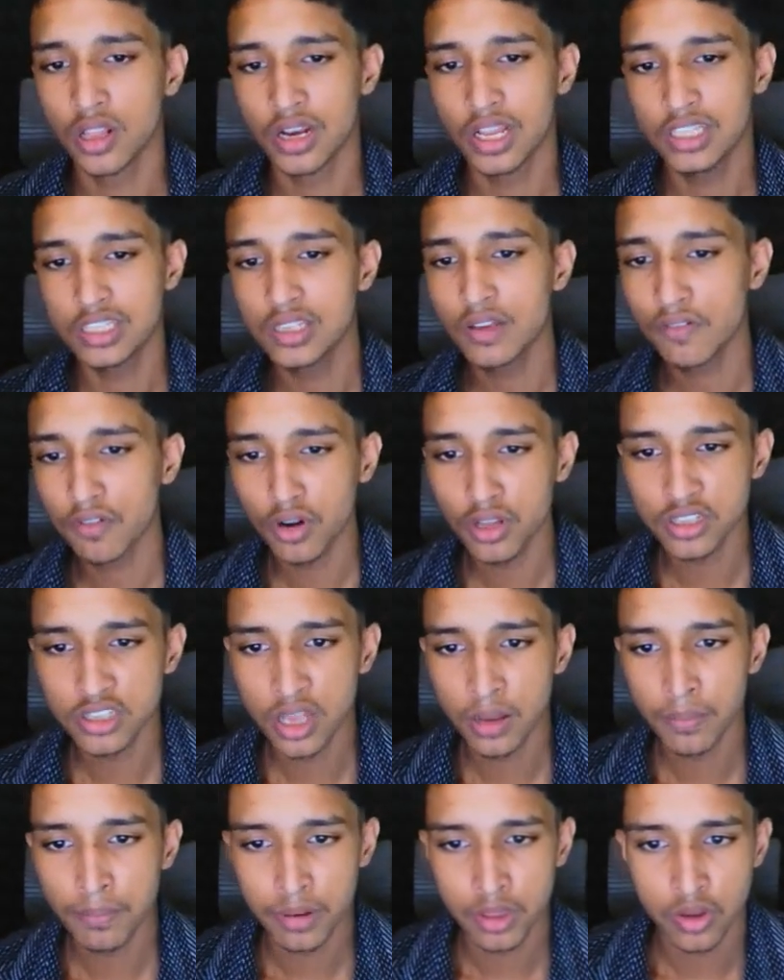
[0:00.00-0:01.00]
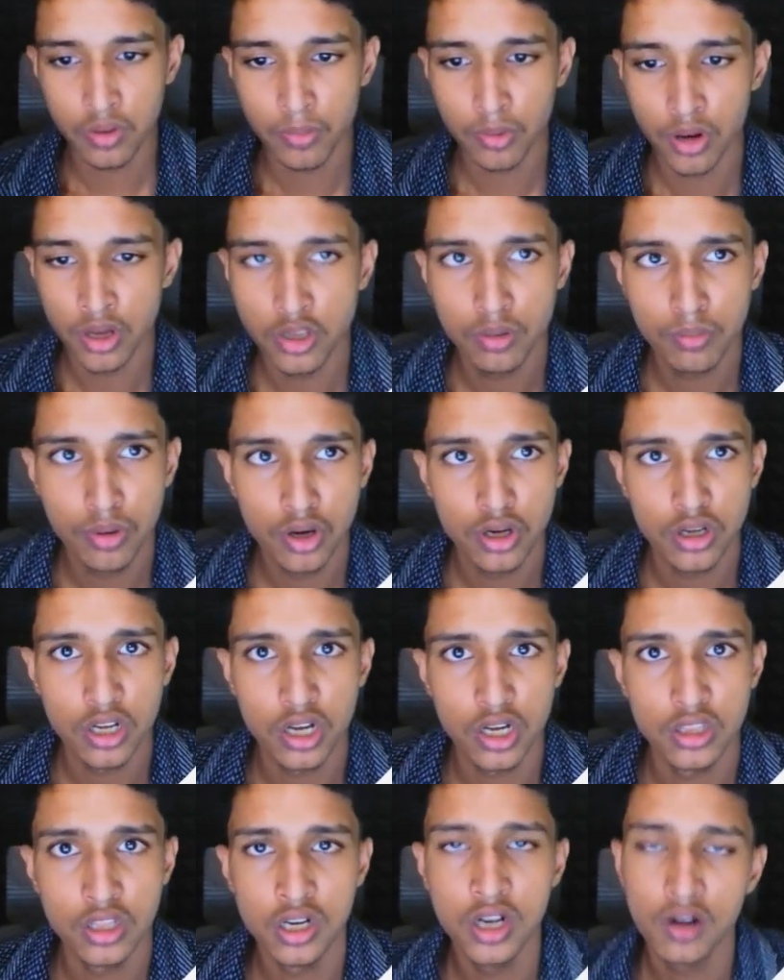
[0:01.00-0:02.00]
Let's say, for example, you book
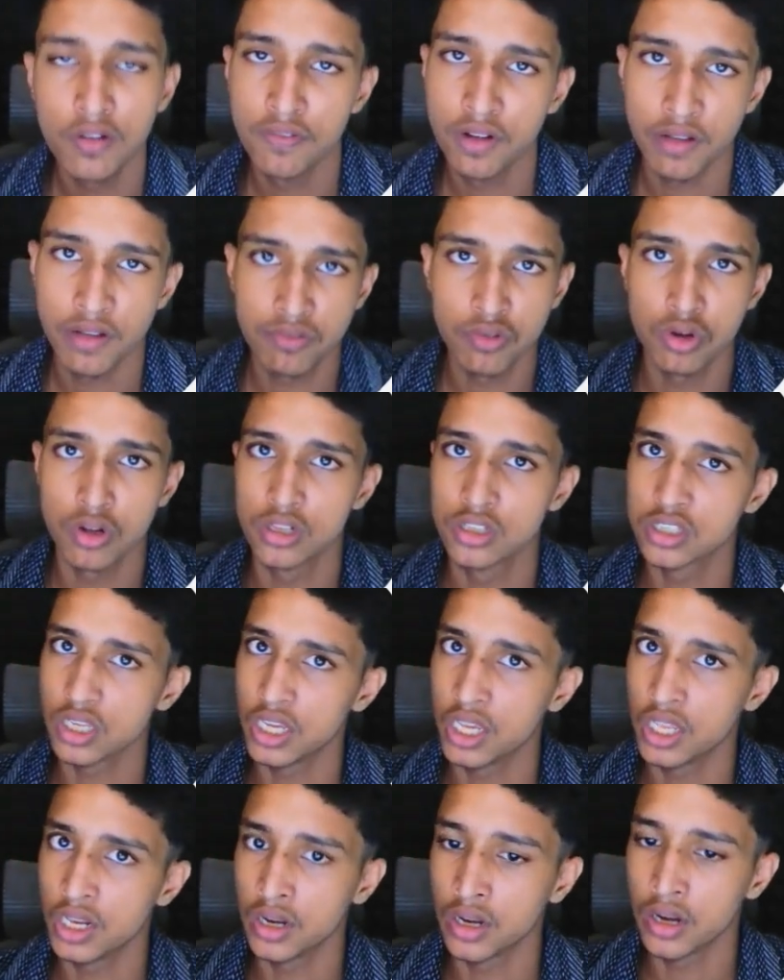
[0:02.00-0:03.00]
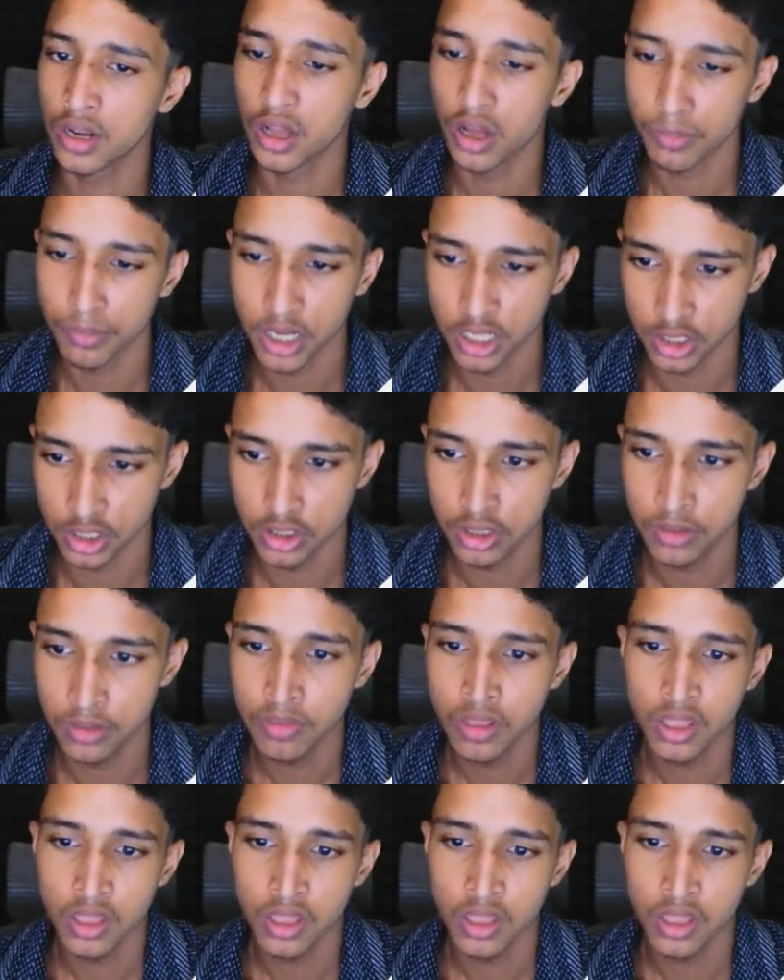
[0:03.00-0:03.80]
3 to 5 calls in a month.